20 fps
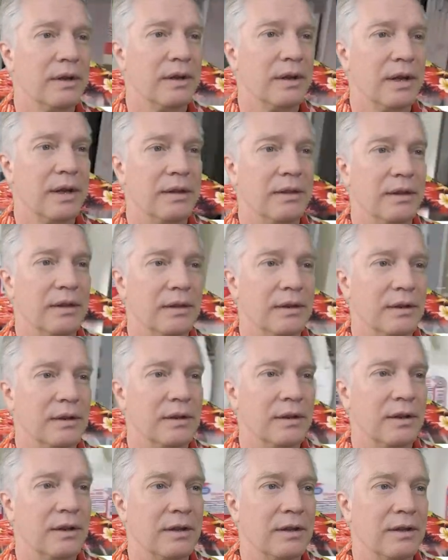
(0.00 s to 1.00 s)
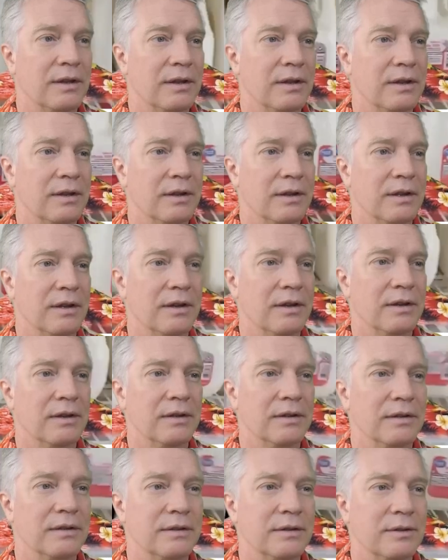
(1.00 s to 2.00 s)
And then
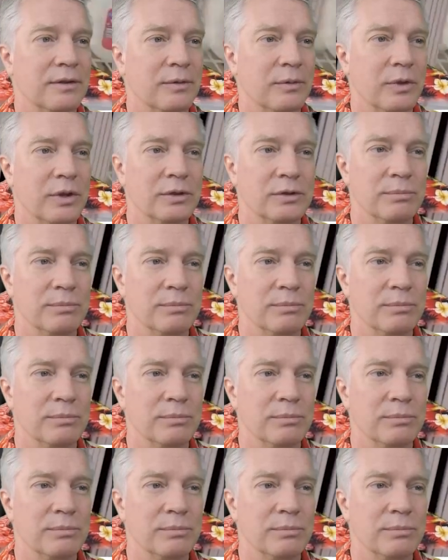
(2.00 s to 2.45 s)
there's